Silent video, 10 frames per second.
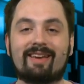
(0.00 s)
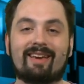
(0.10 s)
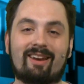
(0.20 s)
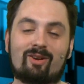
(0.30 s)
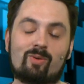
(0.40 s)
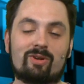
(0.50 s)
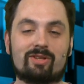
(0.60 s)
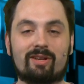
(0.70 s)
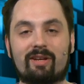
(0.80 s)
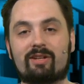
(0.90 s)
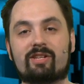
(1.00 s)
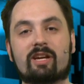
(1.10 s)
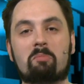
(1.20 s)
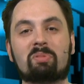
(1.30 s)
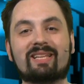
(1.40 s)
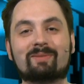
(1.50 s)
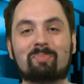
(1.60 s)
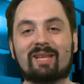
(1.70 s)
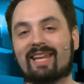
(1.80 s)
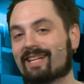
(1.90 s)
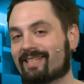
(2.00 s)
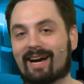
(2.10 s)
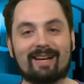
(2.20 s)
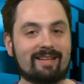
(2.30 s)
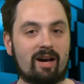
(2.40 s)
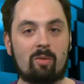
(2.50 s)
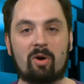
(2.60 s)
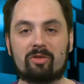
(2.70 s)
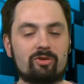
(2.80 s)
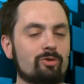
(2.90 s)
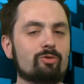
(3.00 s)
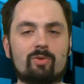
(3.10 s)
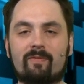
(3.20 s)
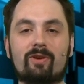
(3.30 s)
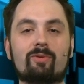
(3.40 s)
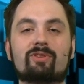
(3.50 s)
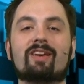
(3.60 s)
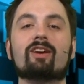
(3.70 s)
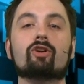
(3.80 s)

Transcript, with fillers: And of course, check out blizzplanet.com, all the news, reviews,